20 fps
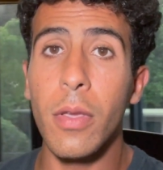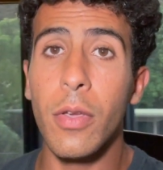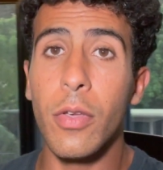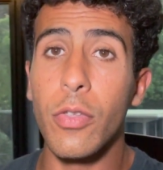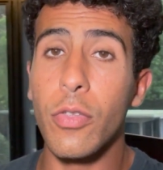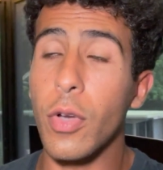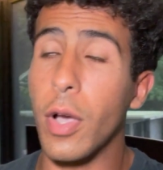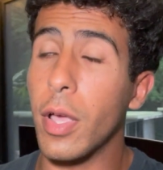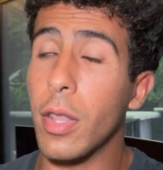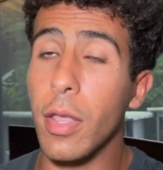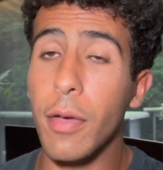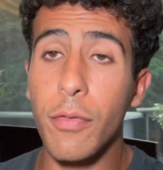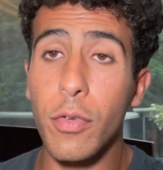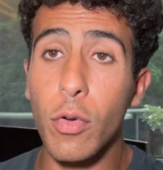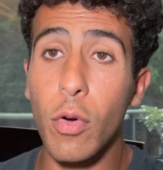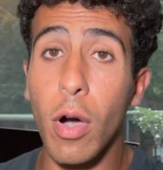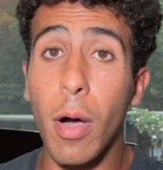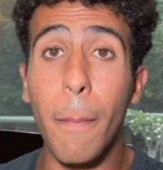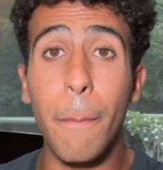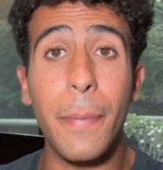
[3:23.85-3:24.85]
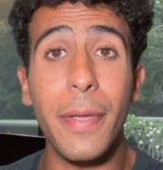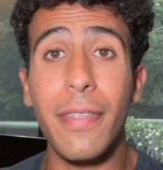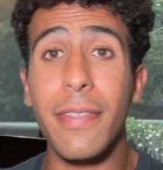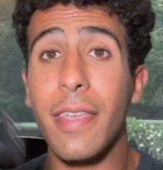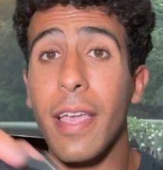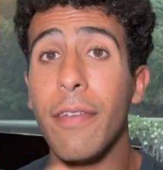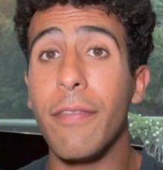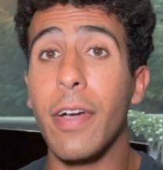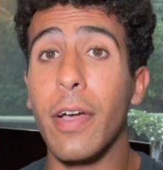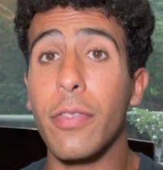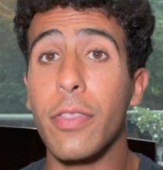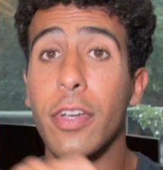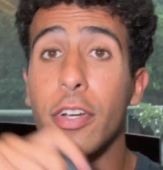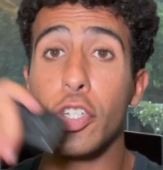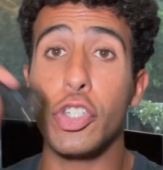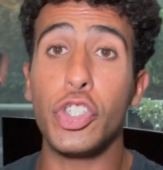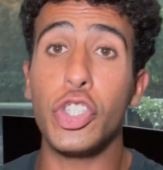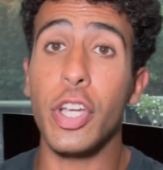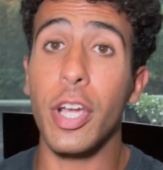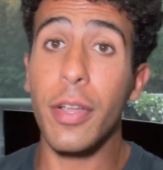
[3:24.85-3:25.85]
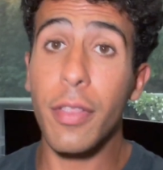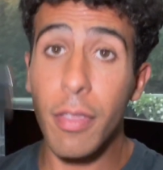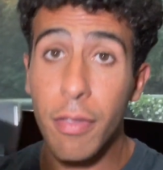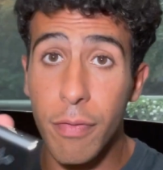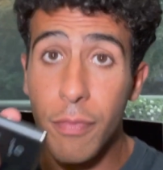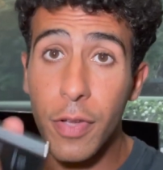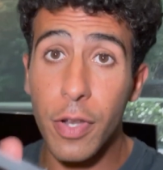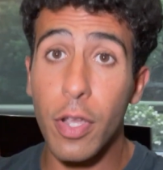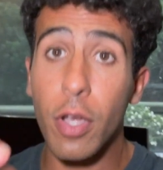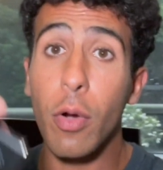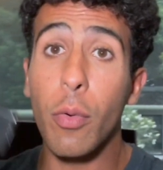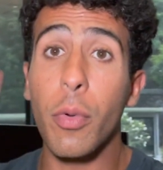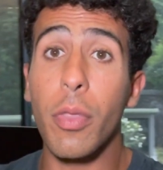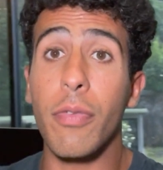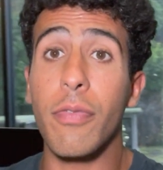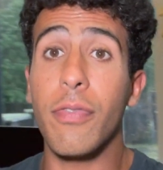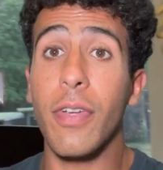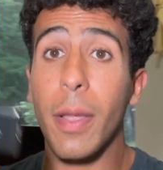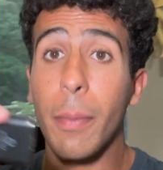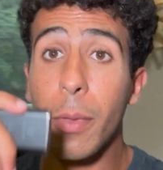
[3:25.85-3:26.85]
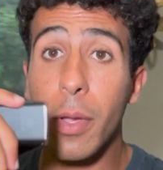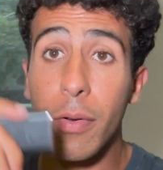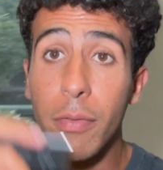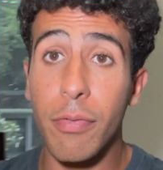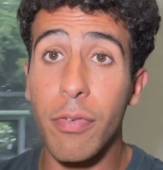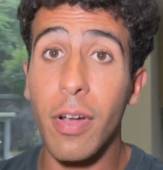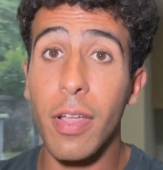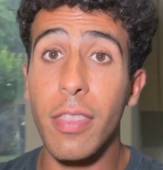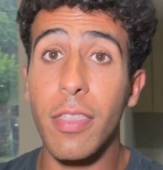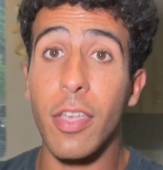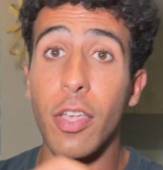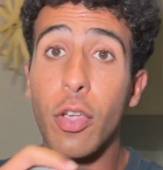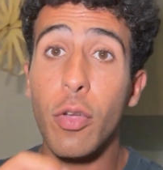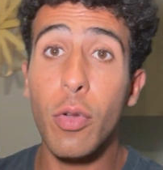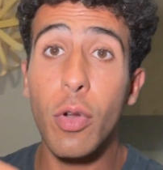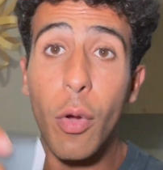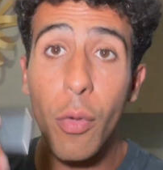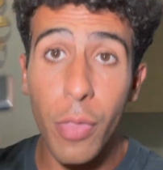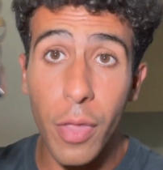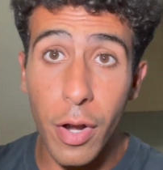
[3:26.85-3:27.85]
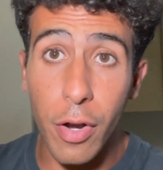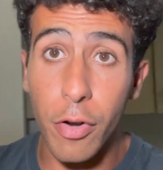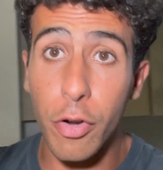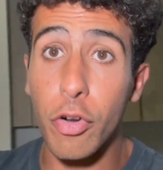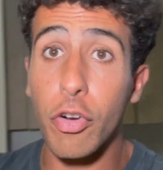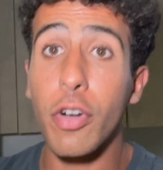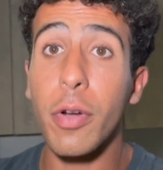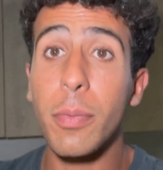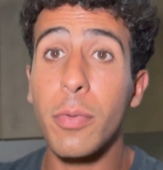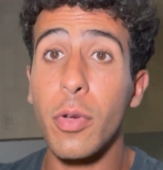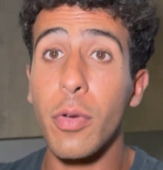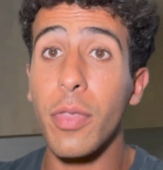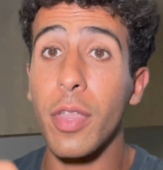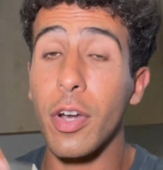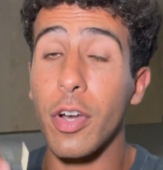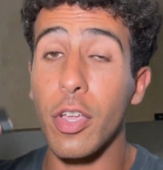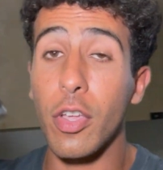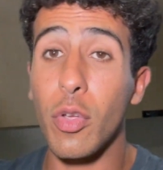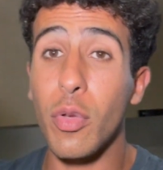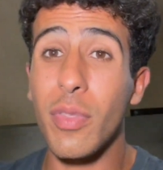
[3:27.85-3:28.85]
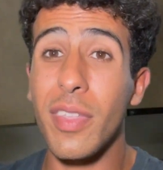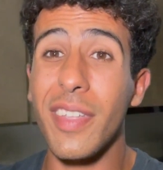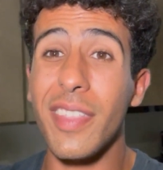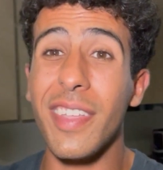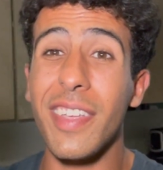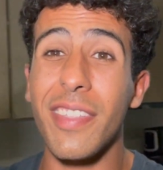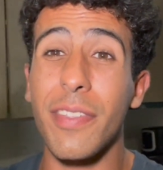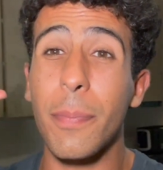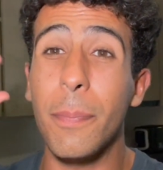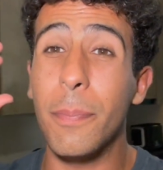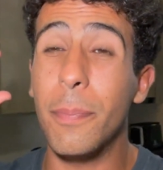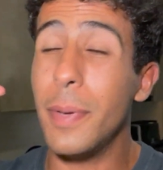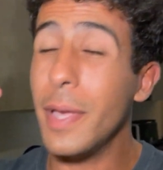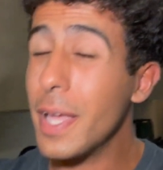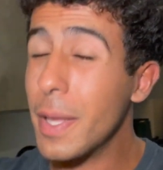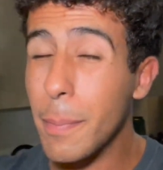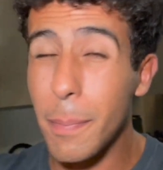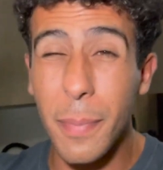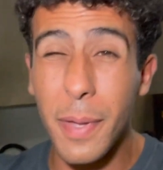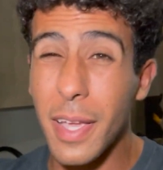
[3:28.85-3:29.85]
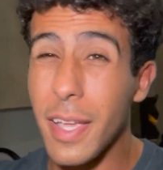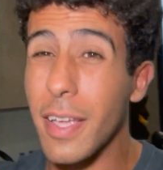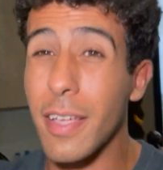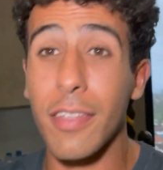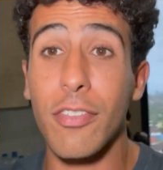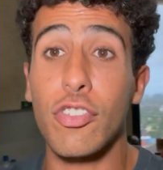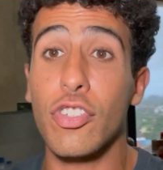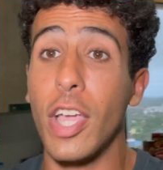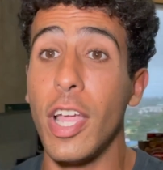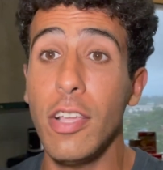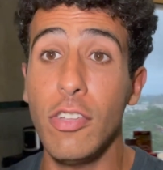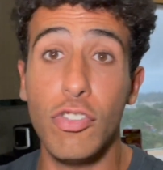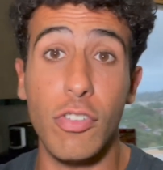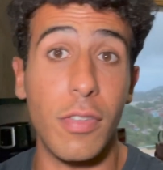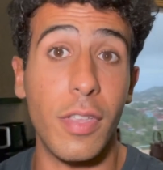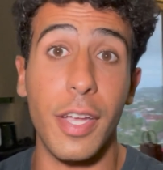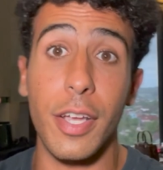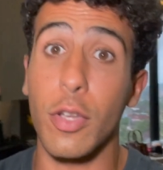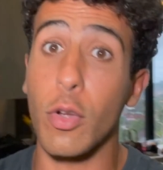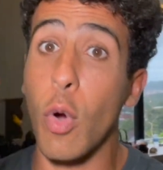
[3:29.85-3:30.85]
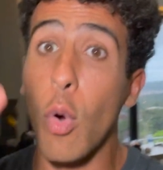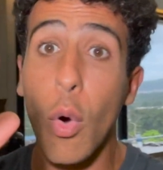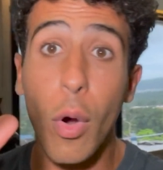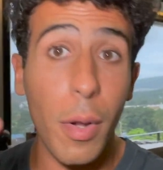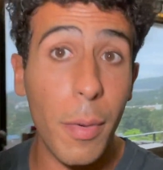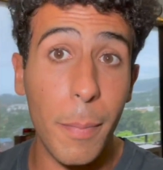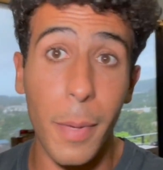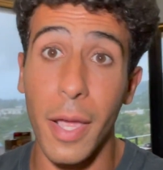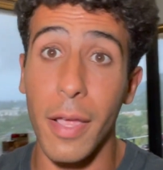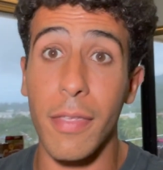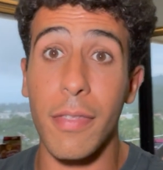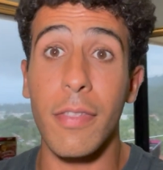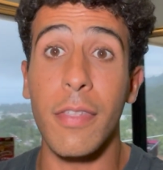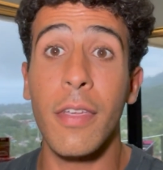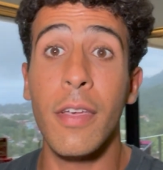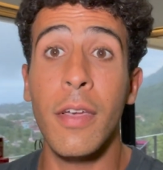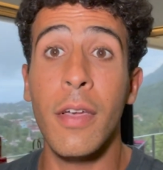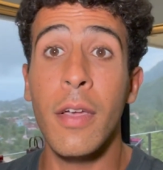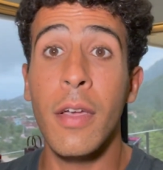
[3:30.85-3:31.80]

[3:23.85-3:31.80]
So I love you all, be safe out there. Share this video with family and friends that you know that are in crypto, that are using these big exchanges like Coinbase.